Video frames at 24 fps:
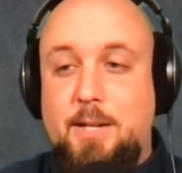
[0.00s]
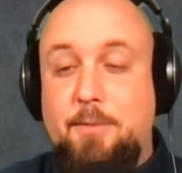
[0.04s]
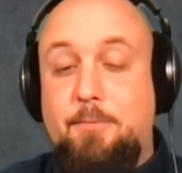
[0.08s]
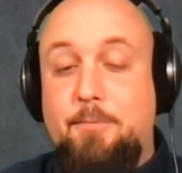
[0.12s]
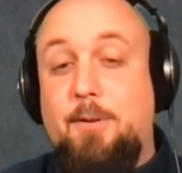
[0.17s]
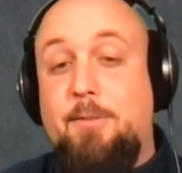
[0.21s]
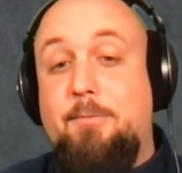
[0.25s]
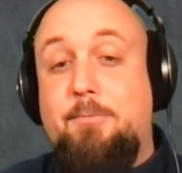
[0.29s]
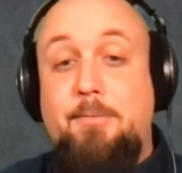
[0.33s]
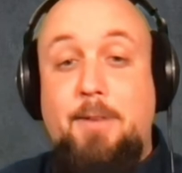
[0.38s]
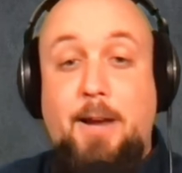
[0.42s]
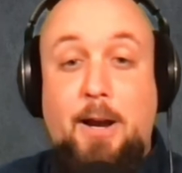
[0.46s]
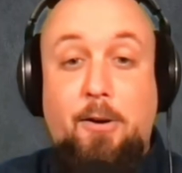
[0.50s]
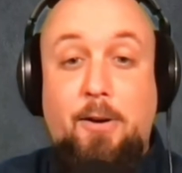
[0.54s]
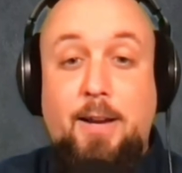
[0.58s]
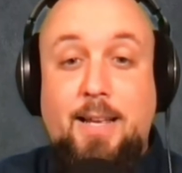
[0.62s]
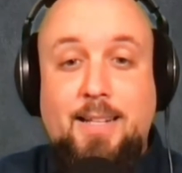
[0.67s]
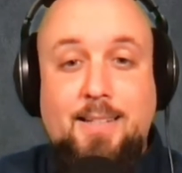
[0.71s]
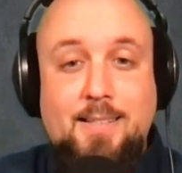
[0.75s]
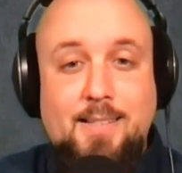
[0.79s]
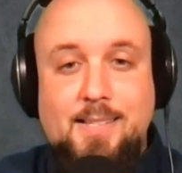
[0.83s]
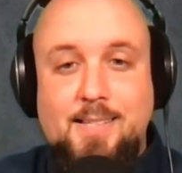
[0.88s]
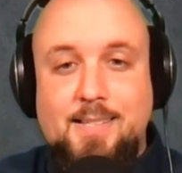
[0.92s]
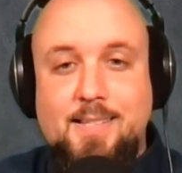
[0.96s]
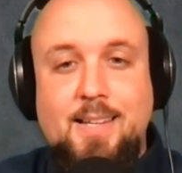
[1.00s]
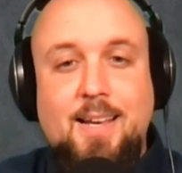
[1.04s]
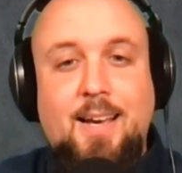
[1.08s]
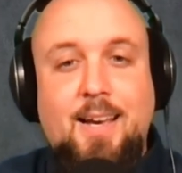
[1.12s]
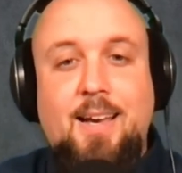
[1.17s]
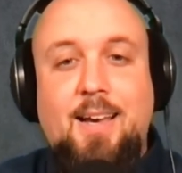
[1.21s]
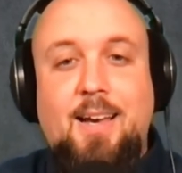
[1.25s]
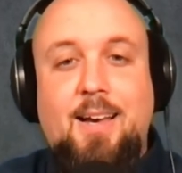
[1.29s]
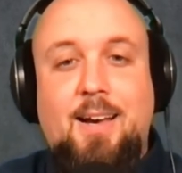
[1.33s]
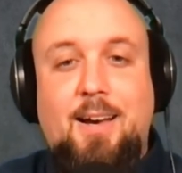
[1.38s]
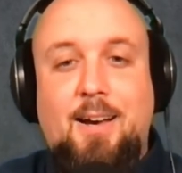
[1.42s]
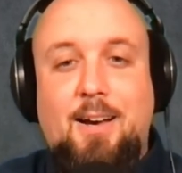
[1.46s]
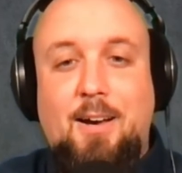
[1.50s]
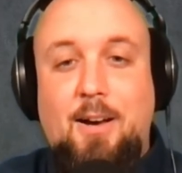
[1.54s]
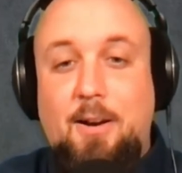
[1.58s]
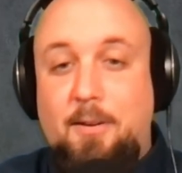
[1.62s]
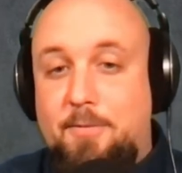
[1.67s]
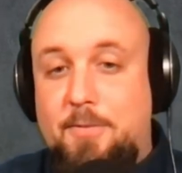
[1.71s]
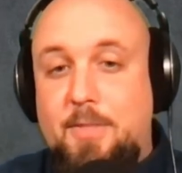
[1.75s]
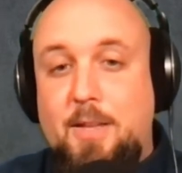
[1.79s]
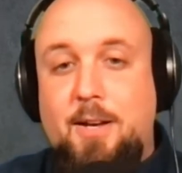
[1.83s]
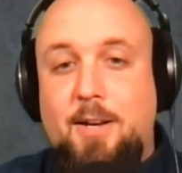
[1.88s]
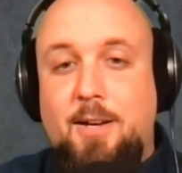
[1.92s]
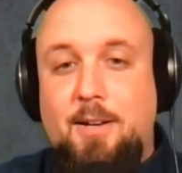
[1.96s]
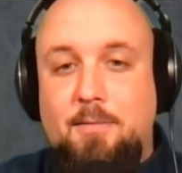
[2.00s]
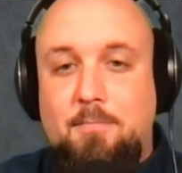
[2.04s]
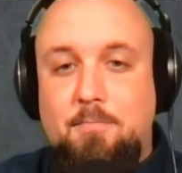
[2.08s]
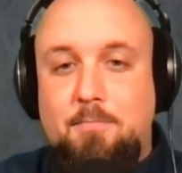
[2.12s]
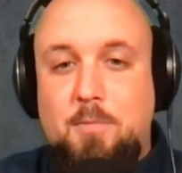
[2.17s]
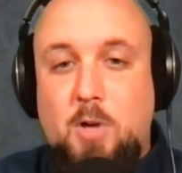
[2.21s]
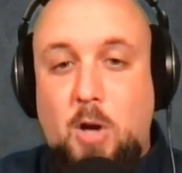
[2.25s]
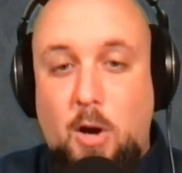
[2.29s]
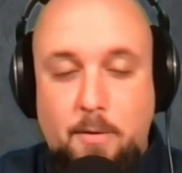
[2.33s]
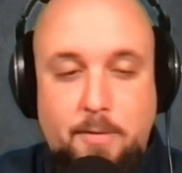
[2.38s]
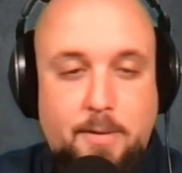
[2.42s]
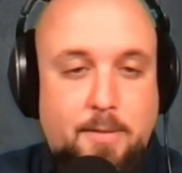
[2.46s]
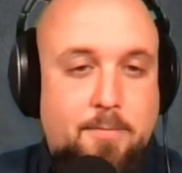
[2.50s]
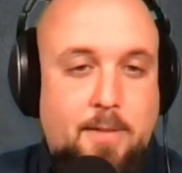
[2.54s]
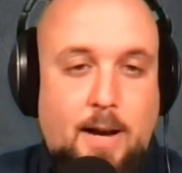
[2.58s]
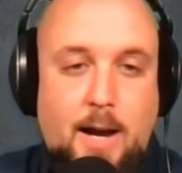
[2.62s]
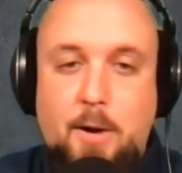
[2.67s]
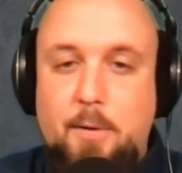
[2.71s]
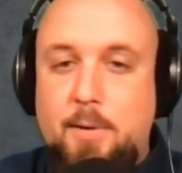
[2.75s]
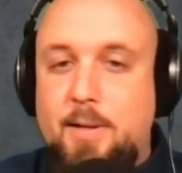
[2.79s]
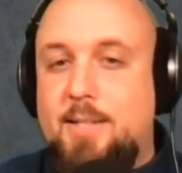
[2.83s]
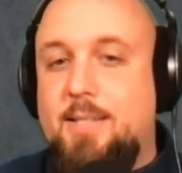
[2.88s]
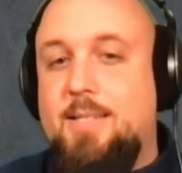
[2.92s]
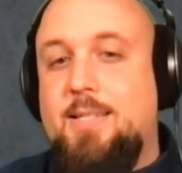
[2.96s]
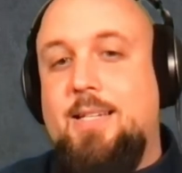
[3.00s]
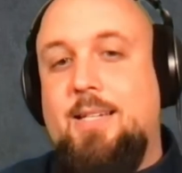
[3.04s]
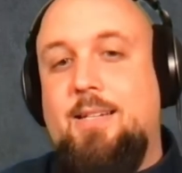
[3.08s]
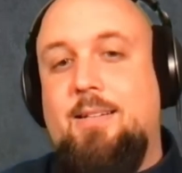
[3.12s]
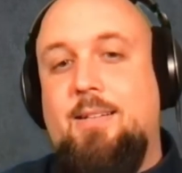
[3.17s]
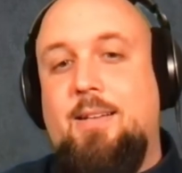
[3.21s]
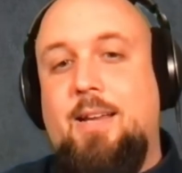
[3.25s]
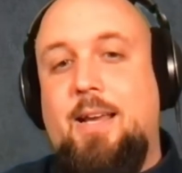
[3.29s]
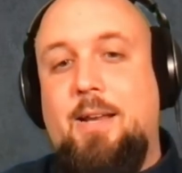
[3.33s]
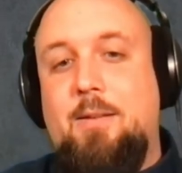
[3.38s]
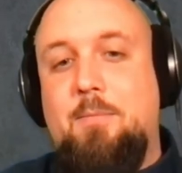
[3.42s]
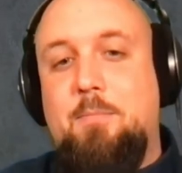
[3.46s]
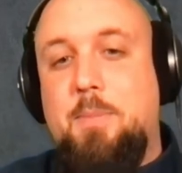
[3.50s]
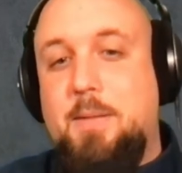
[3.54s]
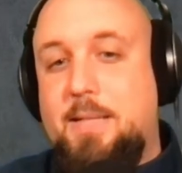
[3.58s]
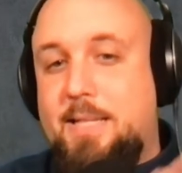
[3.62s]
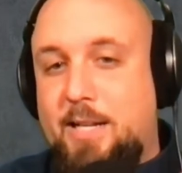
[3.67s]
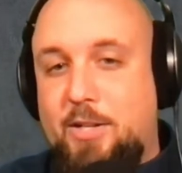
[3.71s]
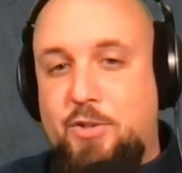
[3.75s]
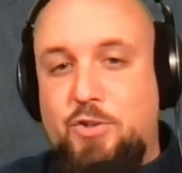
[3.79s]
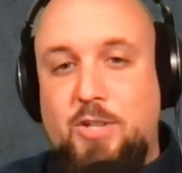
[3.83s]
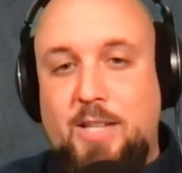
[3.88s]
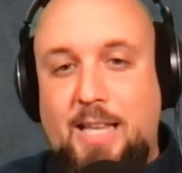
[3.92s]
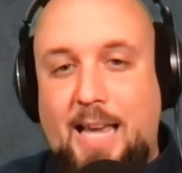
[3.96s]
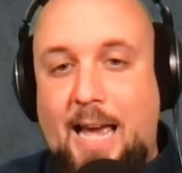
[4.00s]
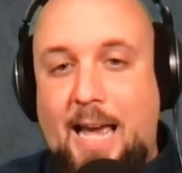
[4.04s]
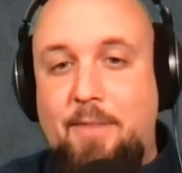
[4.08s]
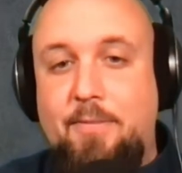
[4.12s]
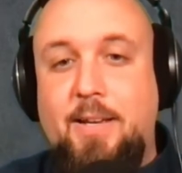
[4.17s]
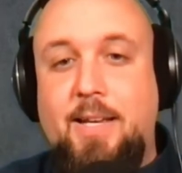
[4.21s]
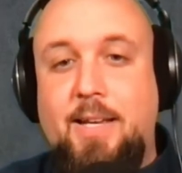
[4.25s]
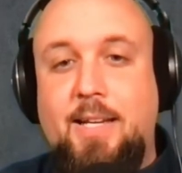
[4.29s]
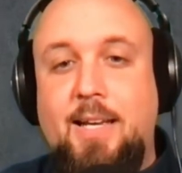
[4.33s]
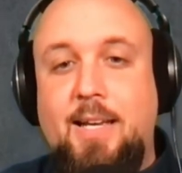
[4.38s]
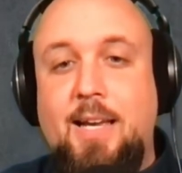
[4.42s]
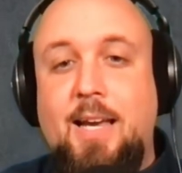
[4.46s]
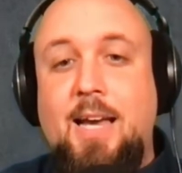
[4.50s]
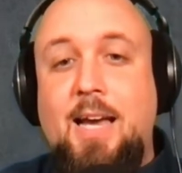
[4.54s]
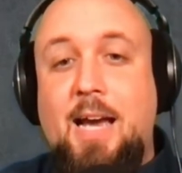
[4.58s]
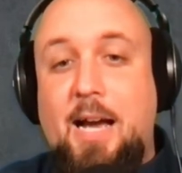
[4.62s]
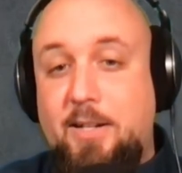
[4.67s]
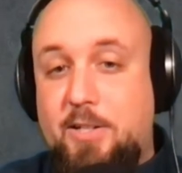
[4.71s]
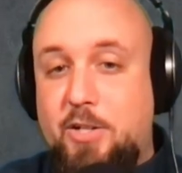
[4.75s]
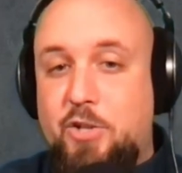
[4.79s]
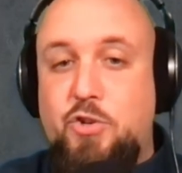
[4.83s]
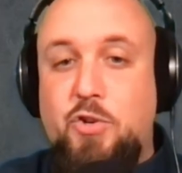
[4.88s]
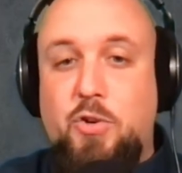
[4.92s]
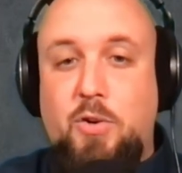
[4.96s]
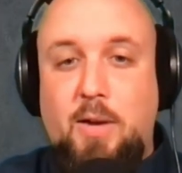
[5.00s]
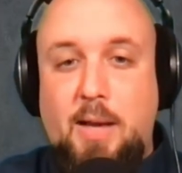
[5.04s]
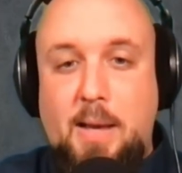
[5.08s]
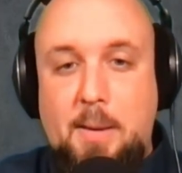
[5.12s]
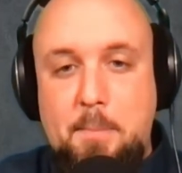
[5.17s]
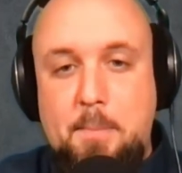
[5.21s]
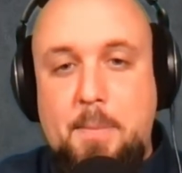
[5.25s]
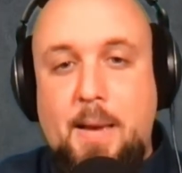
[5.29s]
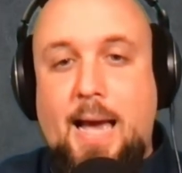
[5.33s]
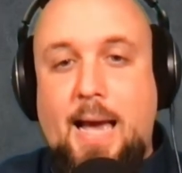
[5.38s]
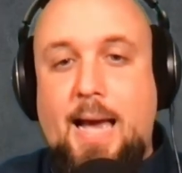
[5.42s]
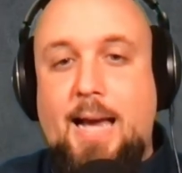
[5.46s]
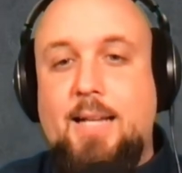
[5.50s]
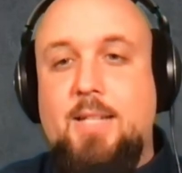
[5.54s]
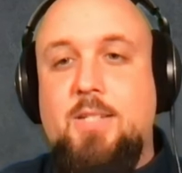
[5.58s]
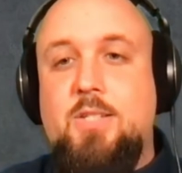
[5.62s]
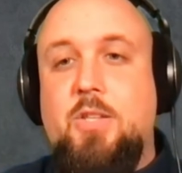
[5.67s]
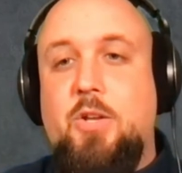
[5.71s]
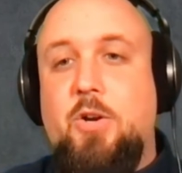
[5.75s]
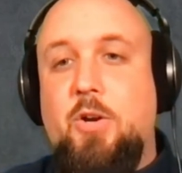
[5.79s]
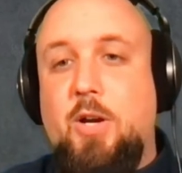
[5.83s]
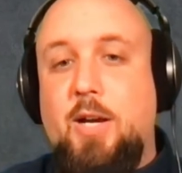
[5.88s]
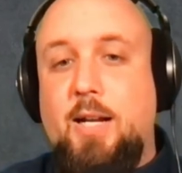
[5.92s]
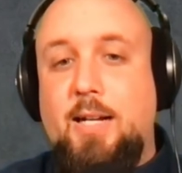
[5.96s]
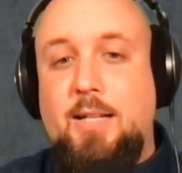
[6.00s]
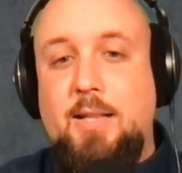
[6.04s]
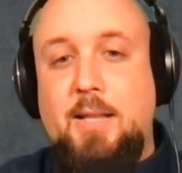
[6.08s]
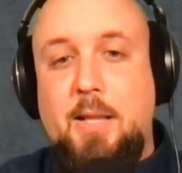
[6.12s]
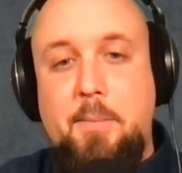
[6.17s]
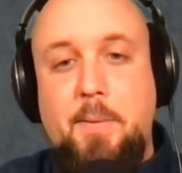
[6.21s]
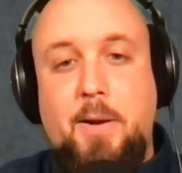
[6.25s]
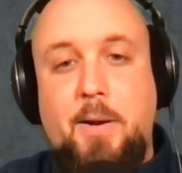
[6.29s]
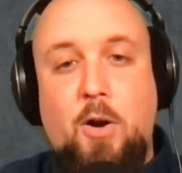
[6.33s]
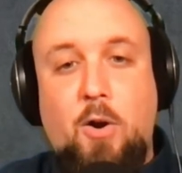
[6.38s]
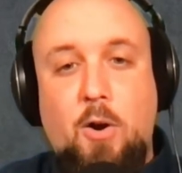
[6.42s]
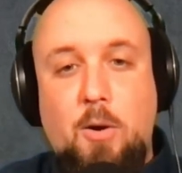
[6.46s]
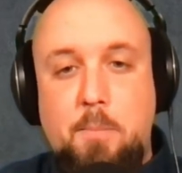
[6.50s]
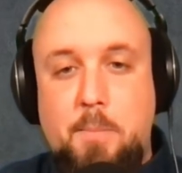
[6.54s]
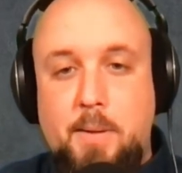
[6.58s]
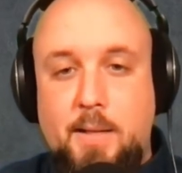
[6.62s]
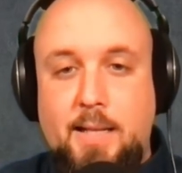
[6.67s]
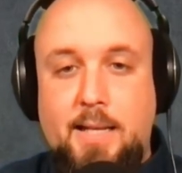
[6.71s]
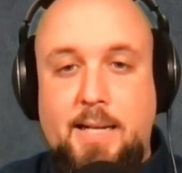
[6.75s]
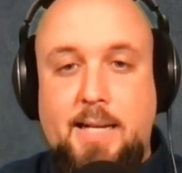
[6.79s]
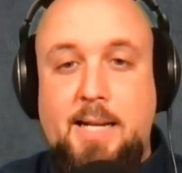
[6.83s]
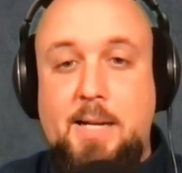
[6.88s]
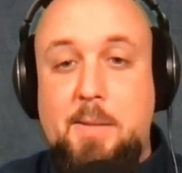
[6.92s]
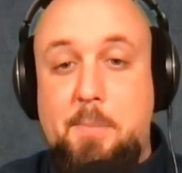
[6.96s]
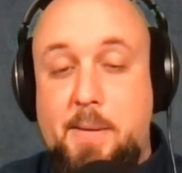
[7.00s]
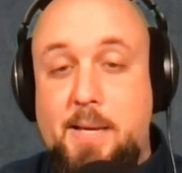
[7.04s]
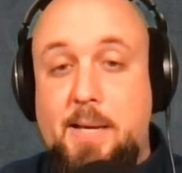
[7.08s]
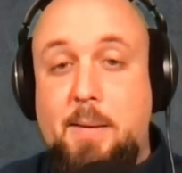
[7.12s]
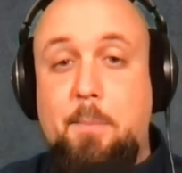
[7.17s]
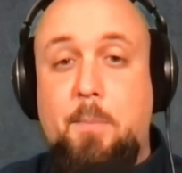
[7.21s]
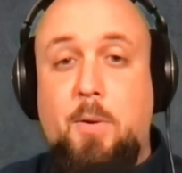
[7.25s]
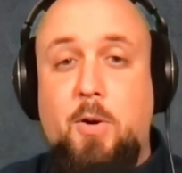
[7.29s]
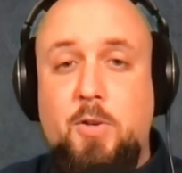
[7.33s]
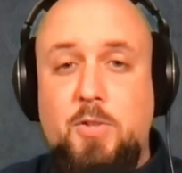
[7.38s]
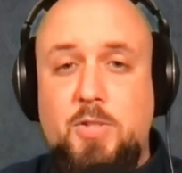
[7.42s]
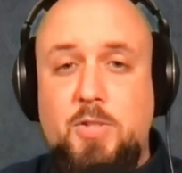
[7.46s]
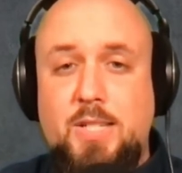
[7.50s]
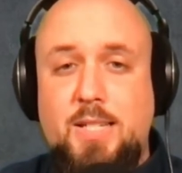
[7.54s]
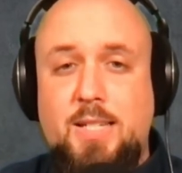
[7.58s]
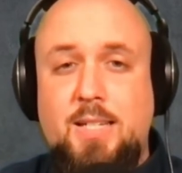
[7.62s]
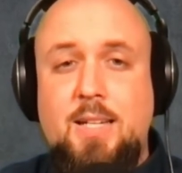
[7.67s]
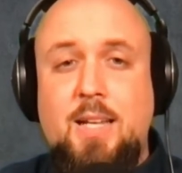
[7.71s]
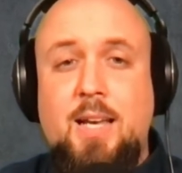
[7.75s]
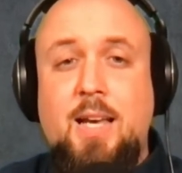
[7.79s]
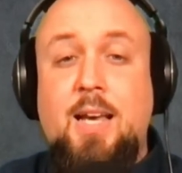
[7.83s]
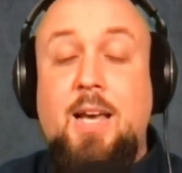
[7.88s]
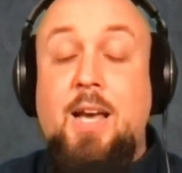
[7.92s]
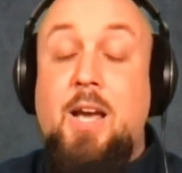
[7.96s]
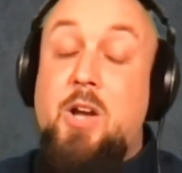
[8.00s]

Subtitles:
different variants of the COVID virus and potentially having additional impacts that are going to limit our ability to be in person,